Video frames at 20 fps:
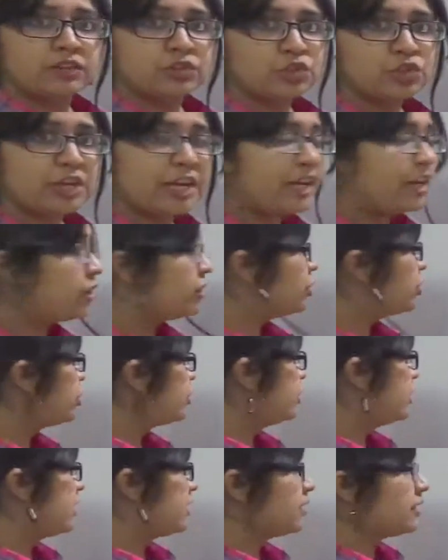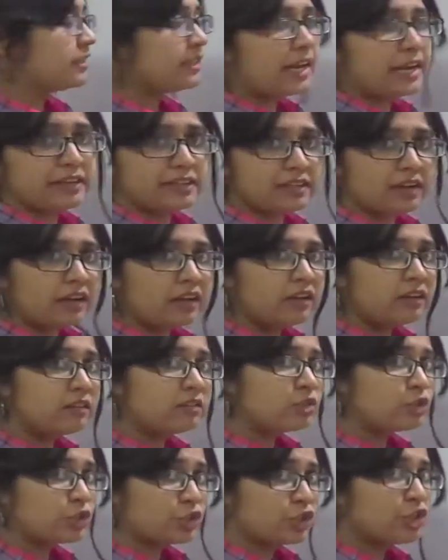change, this is delta,
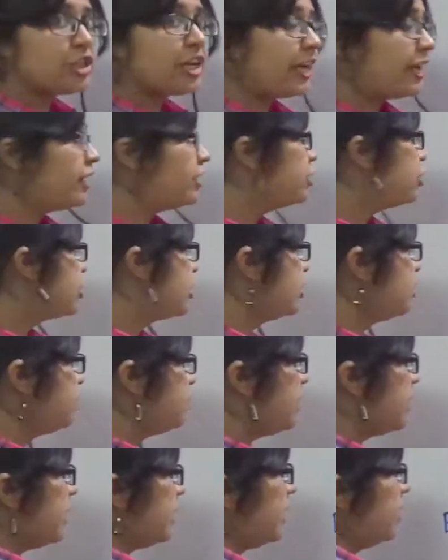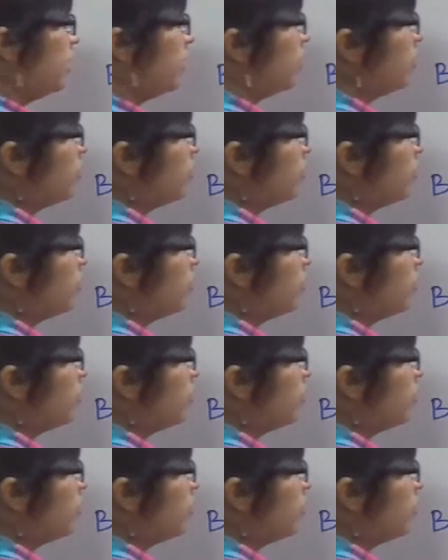so change in B